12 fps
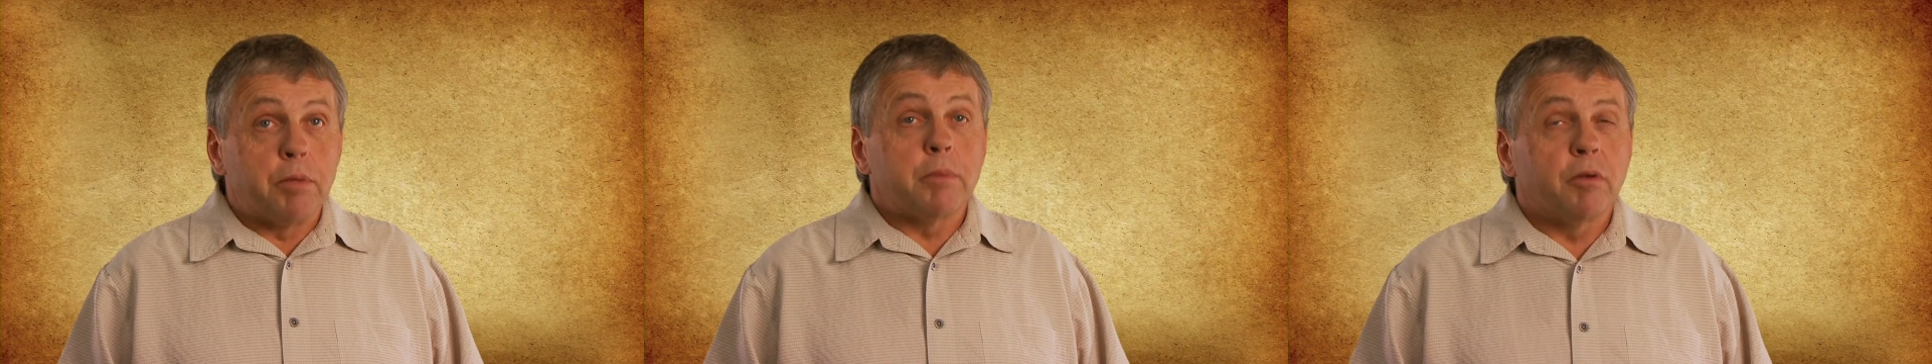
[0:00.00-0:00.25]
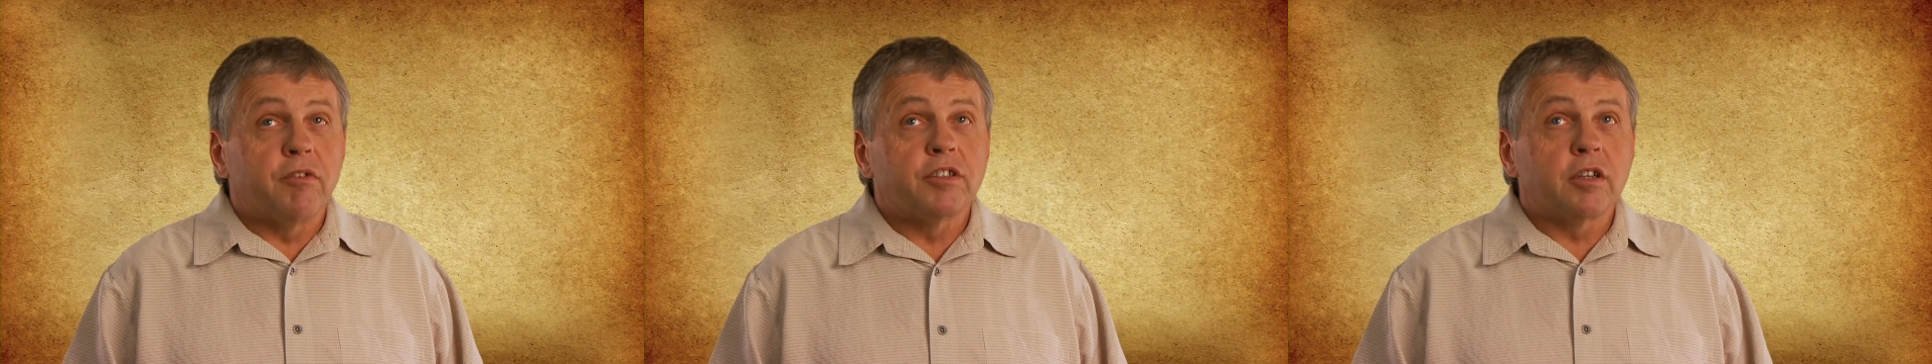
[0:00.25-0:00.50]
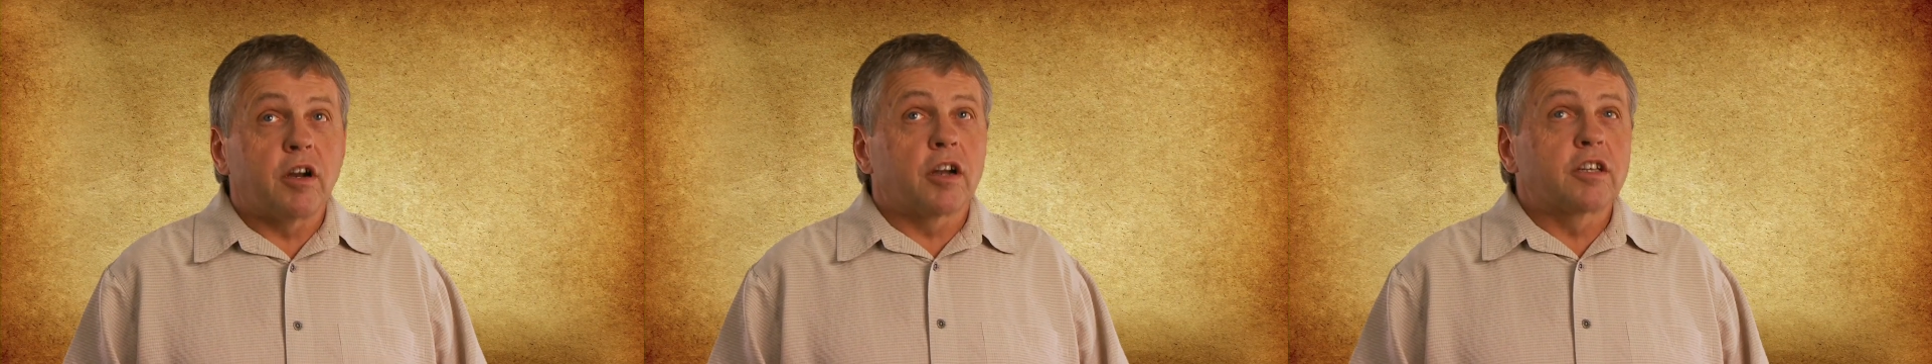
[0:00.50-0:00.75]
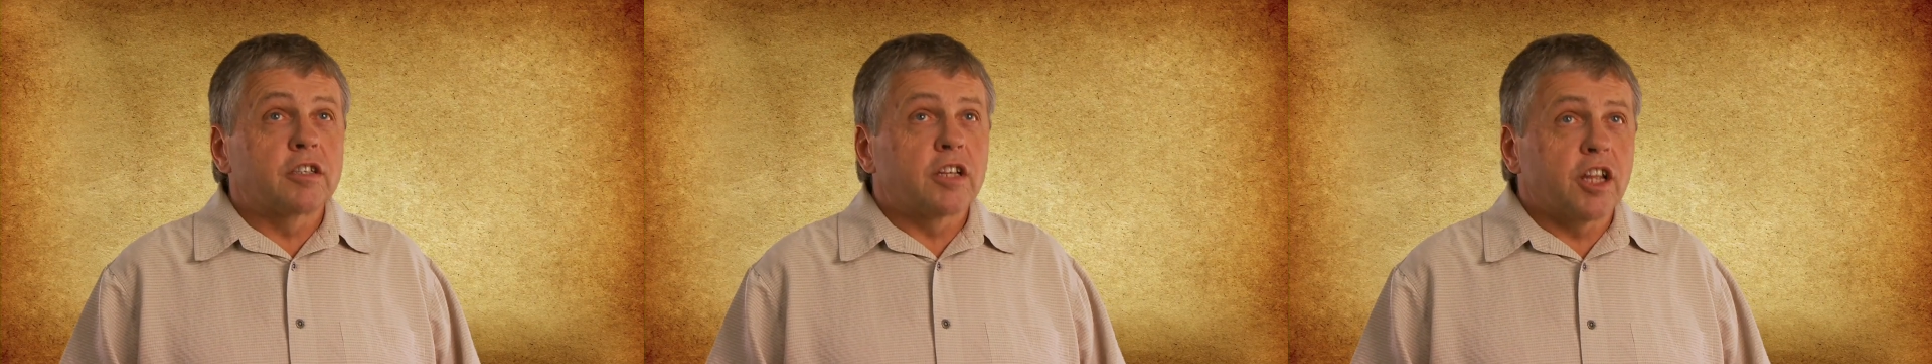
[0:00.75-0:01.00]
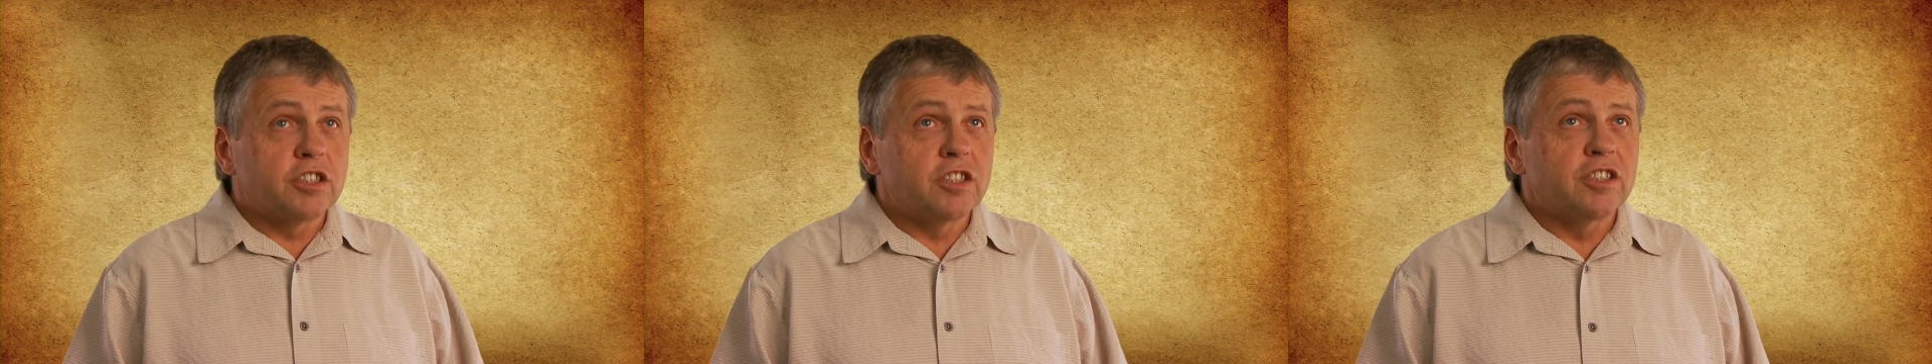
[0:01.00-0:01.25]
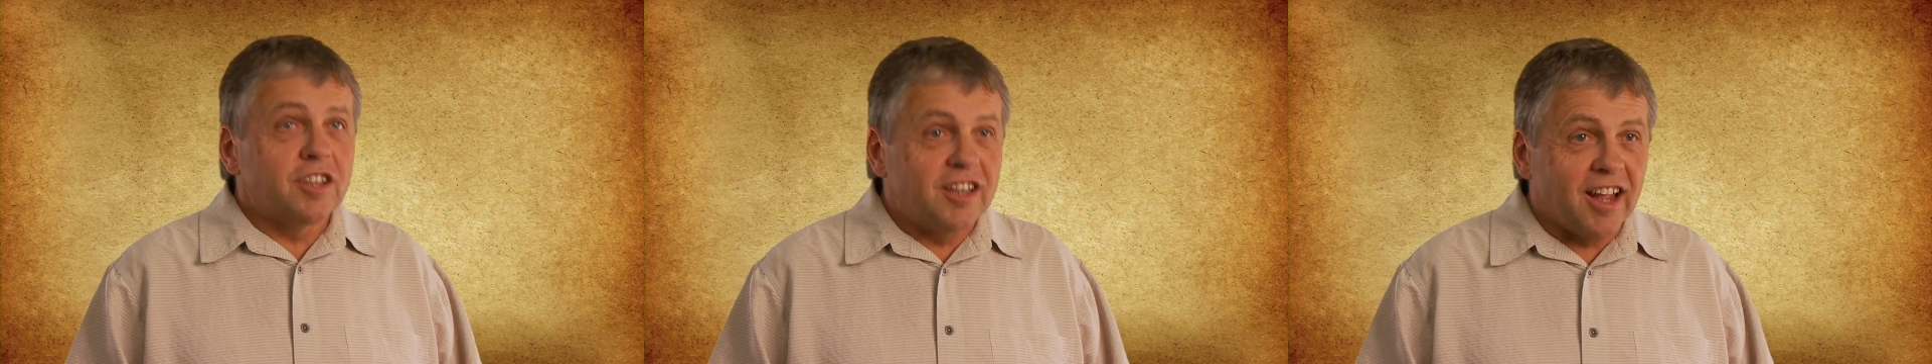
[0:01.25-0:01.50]
people visit our
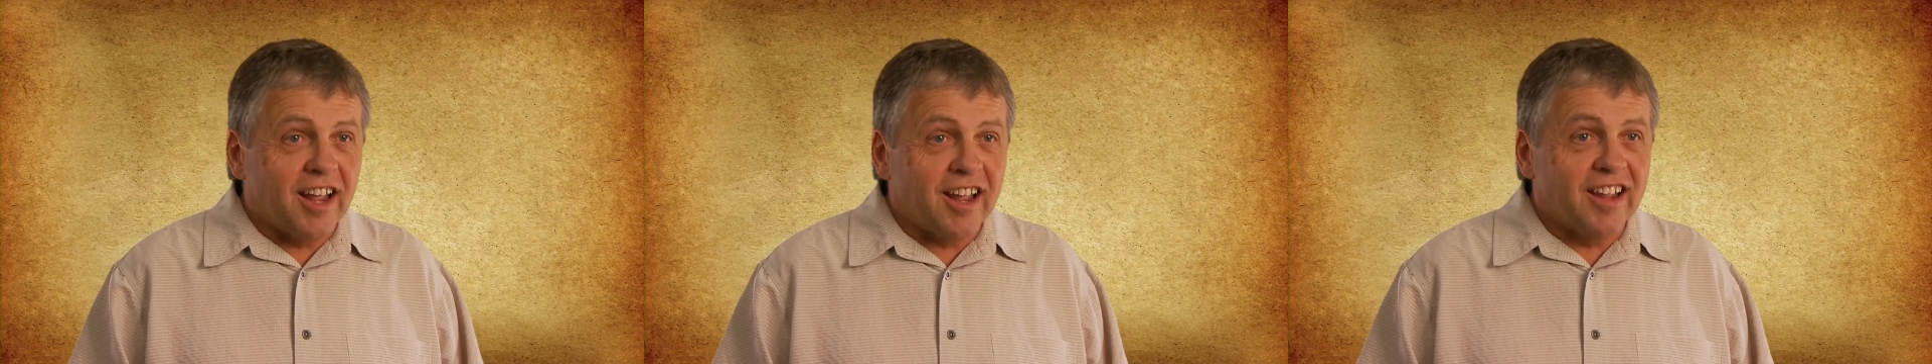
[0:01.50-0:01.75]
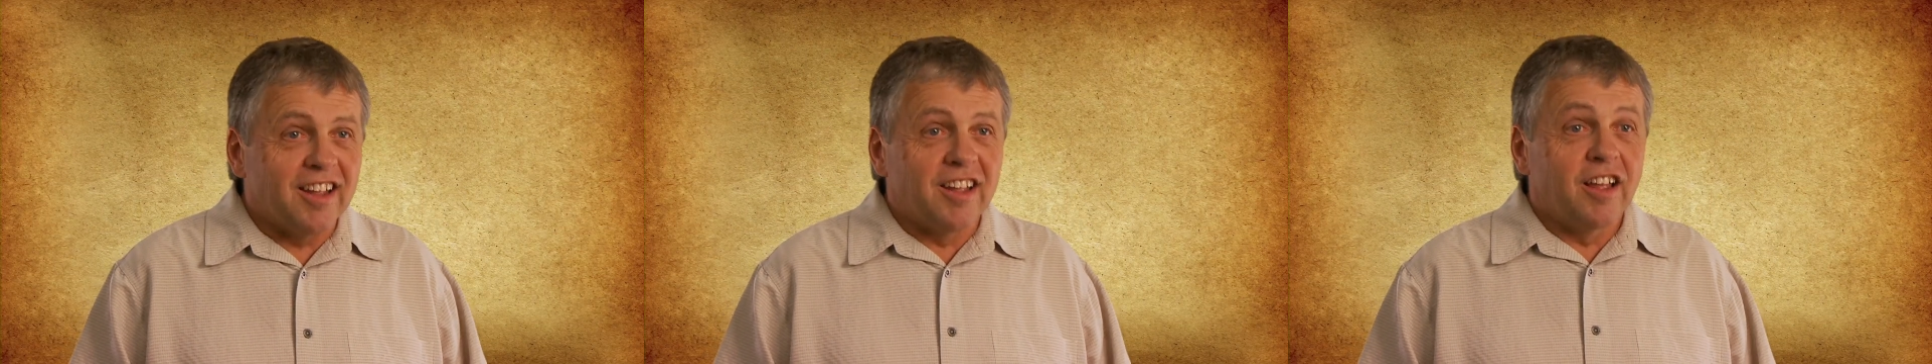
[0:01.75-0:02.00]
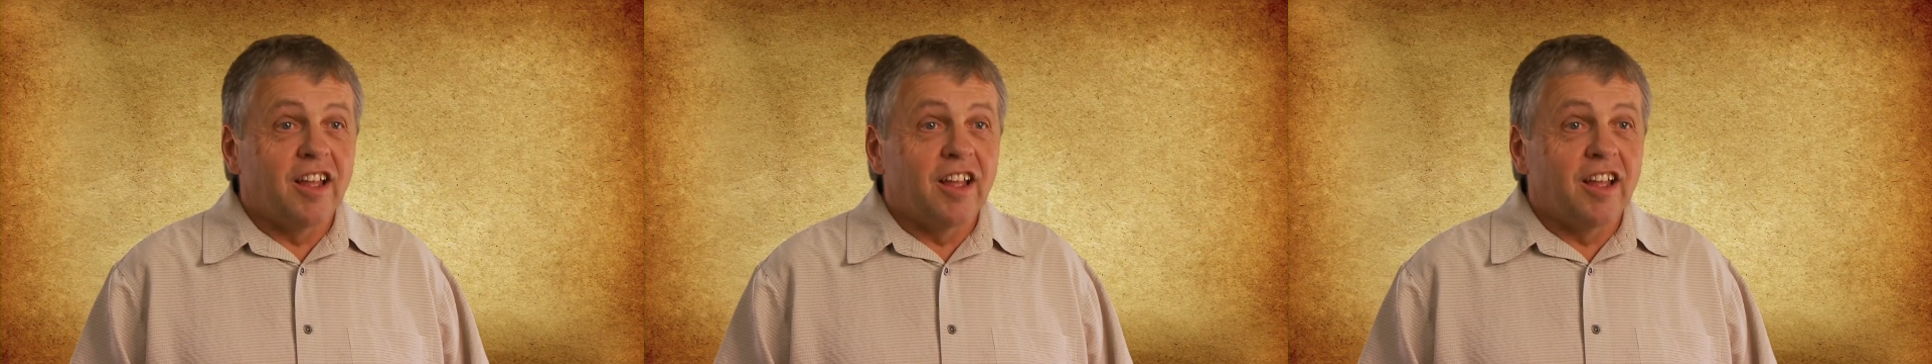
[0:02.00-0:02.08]
kitchen today,